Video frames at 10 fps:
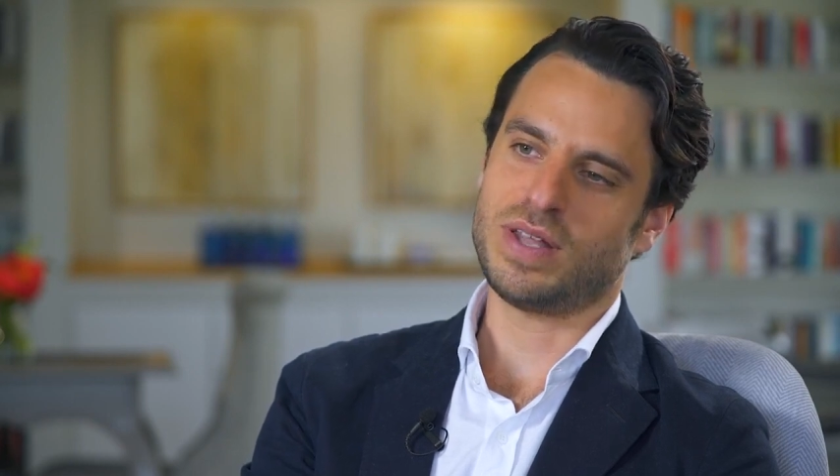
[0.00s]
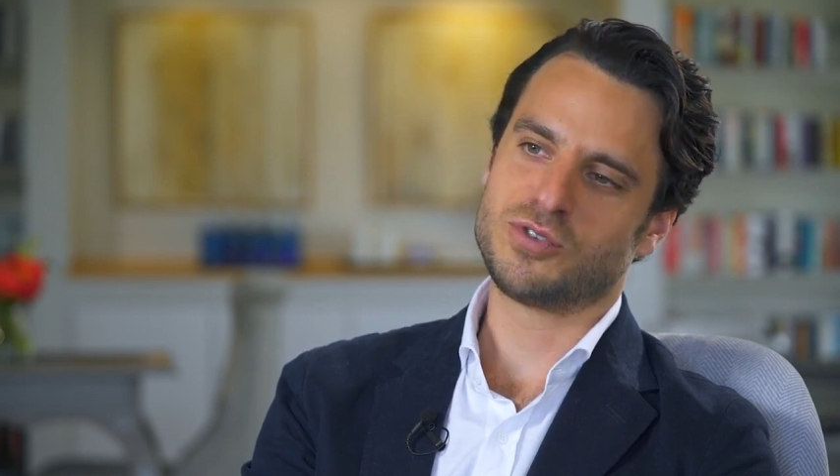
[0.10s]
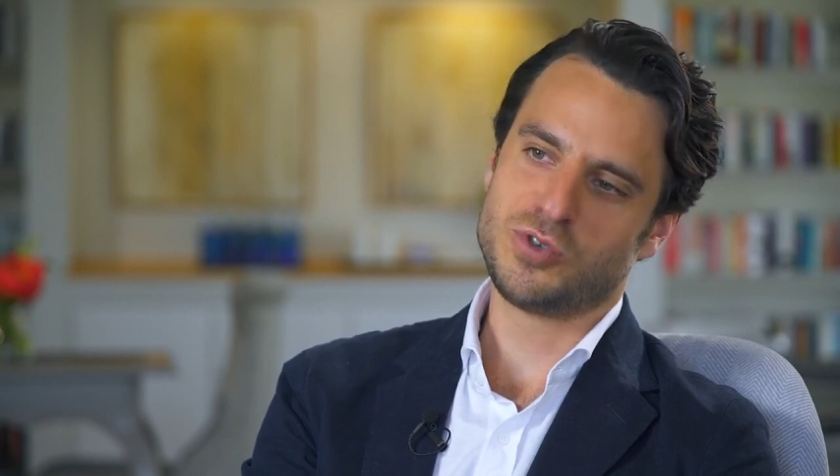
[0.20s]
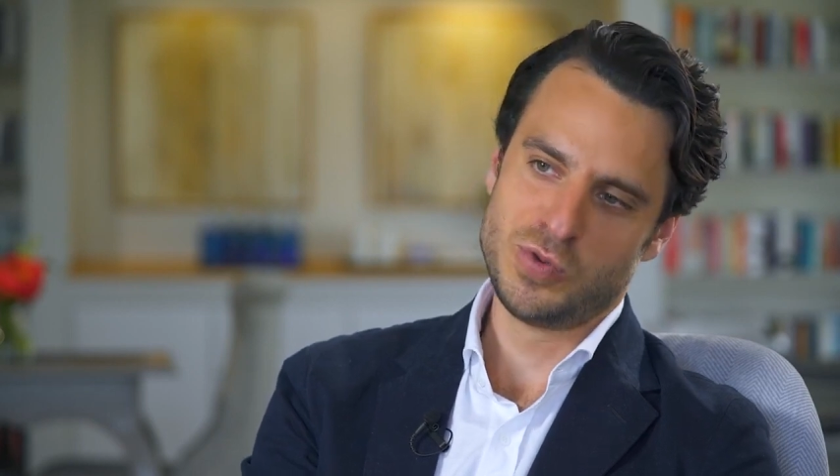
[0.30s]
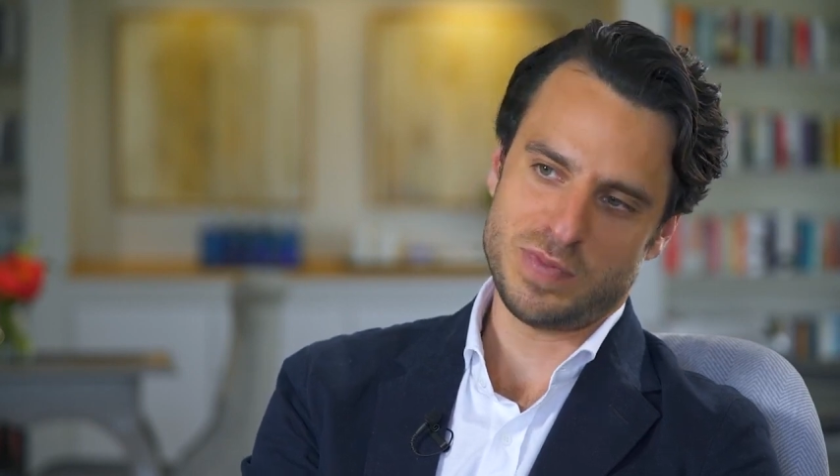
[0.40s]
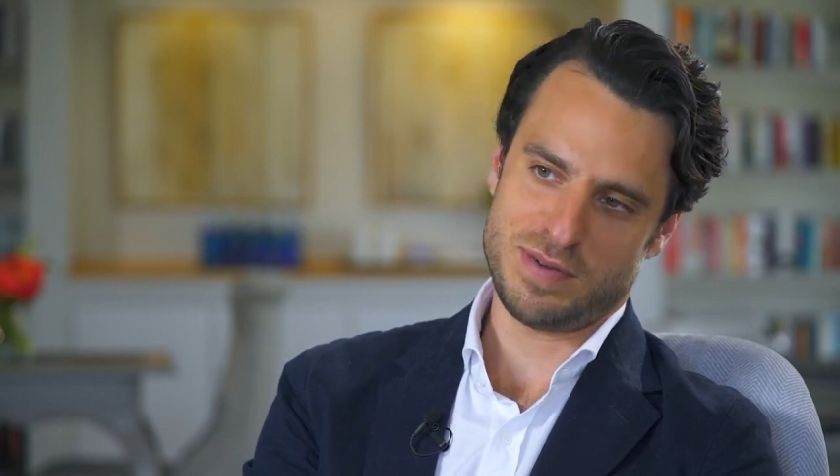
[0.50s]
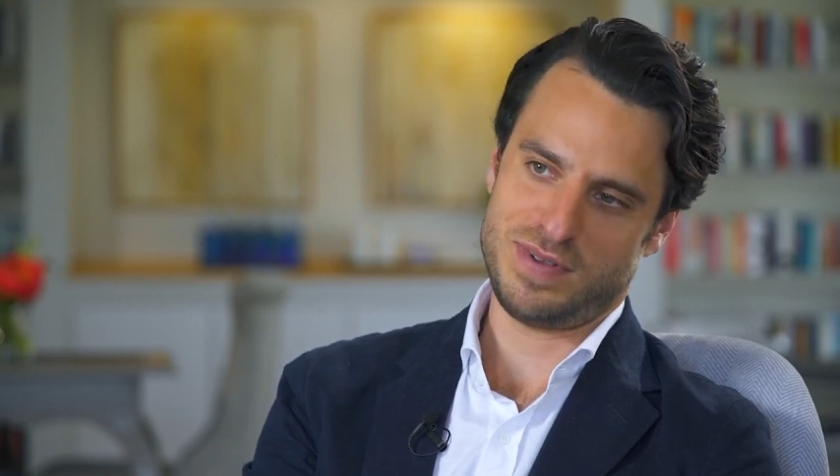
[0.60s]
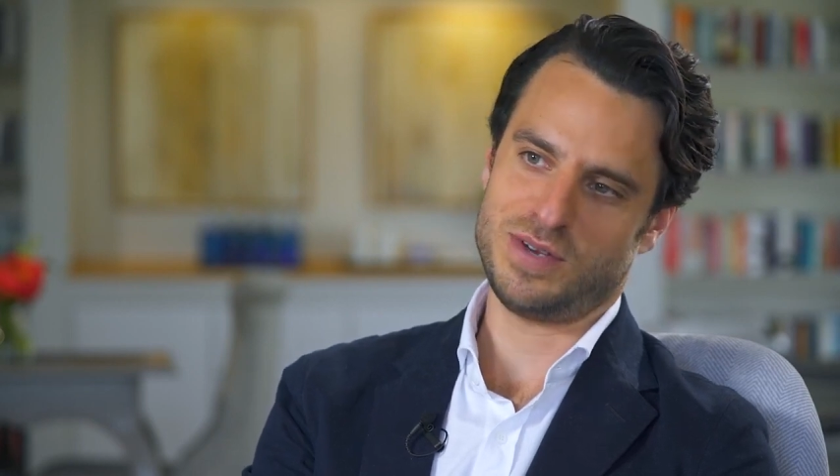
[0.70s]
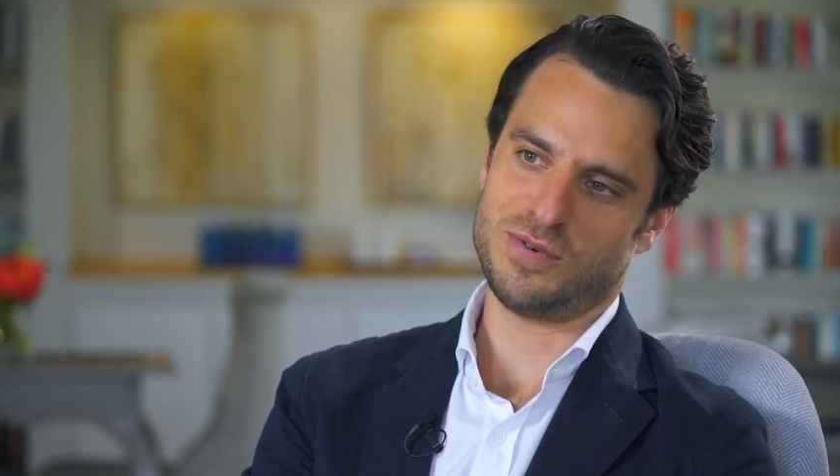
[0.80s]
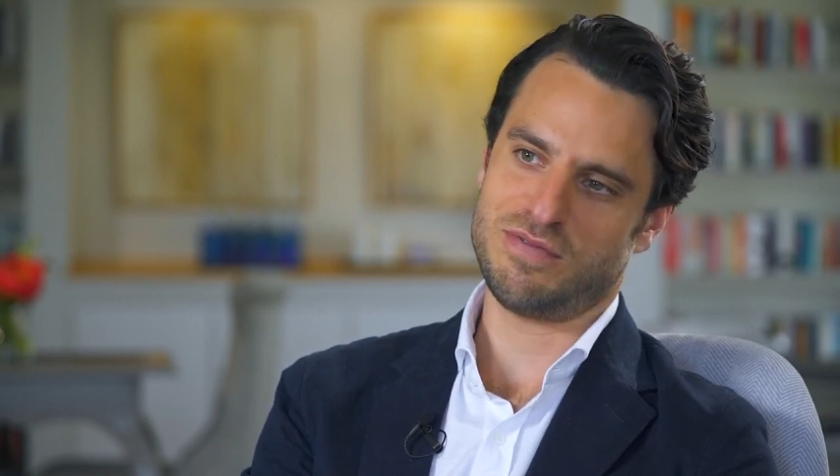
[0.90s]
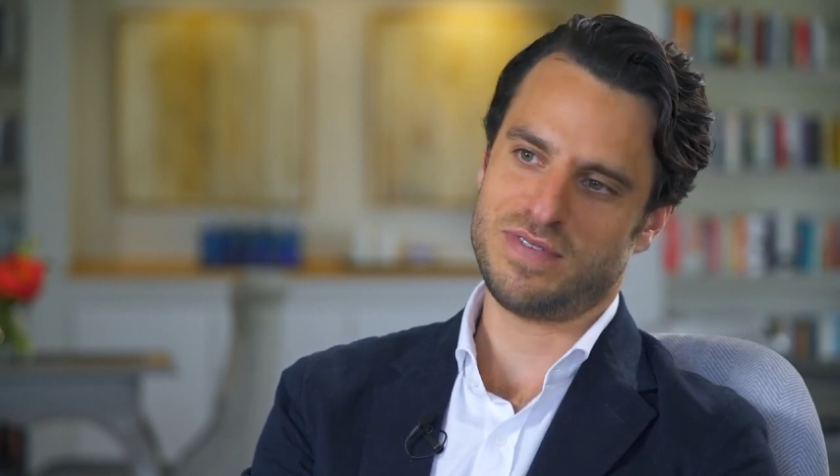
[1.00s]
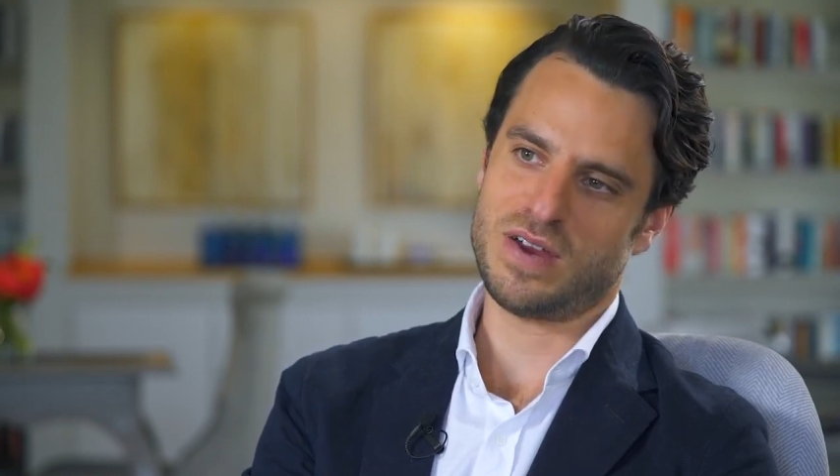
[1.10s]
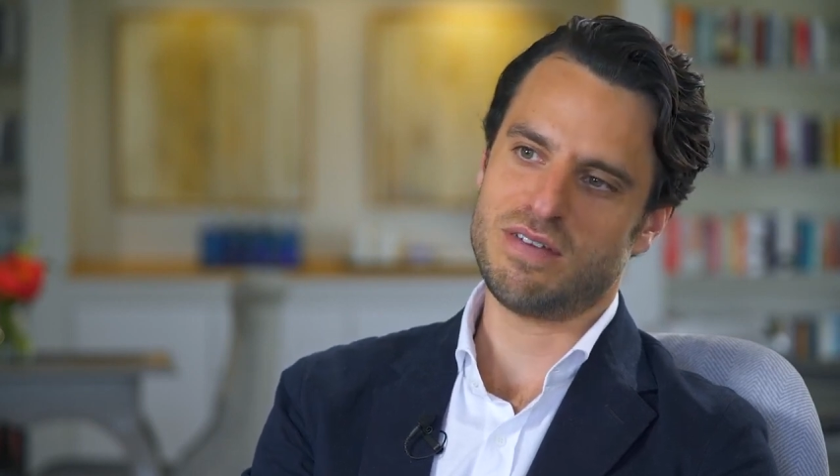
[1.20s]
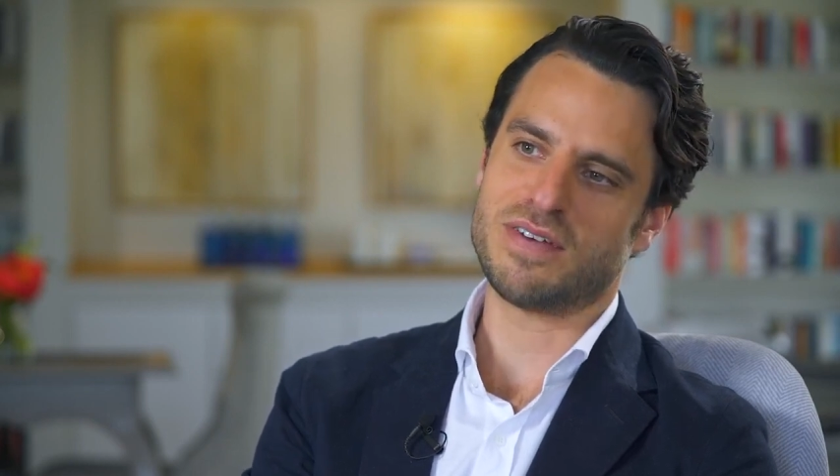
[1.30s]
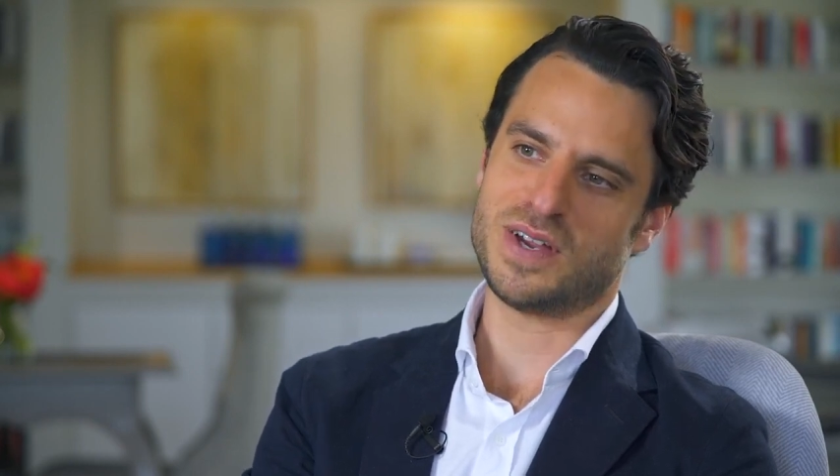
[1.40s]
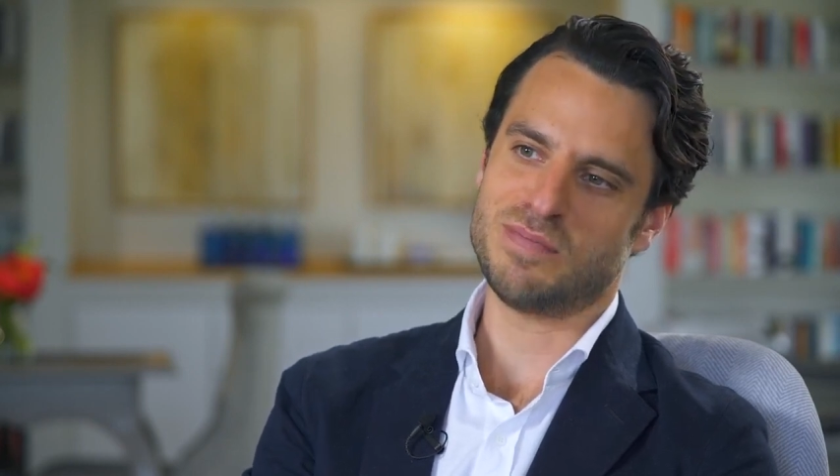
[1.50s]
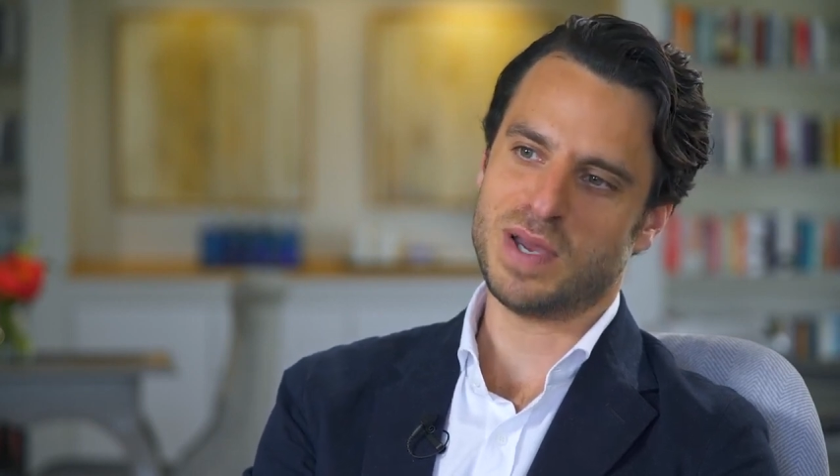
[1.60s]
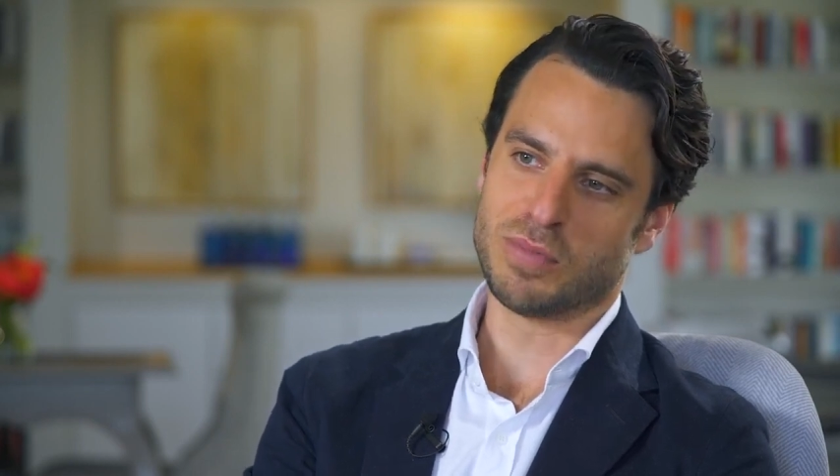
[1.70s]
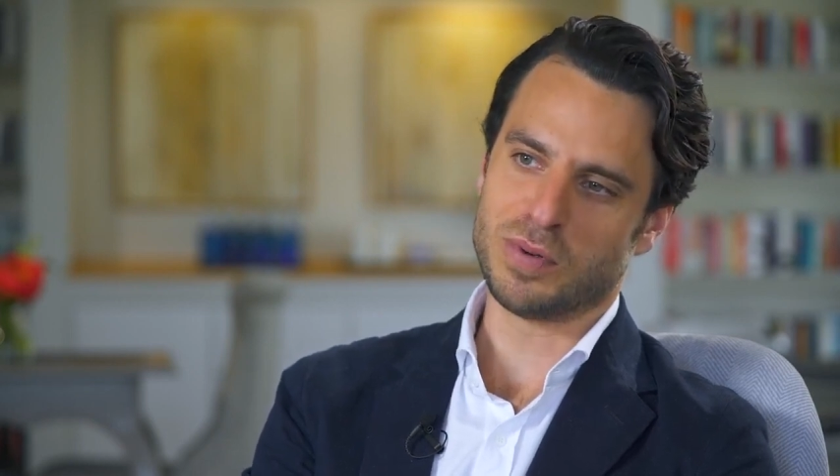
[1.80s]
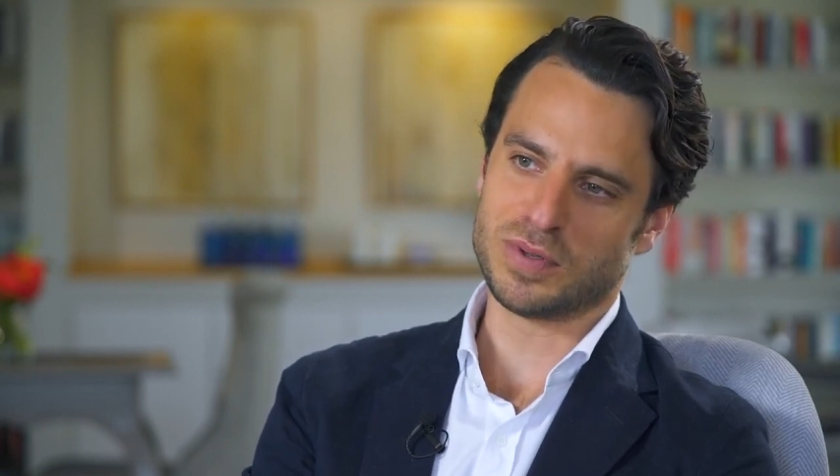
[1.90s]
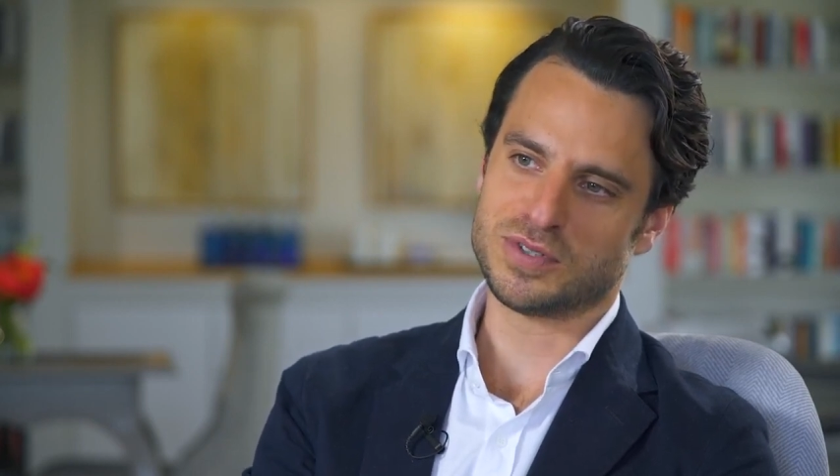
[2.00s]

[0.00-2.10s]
two maybe, that were very, very memorable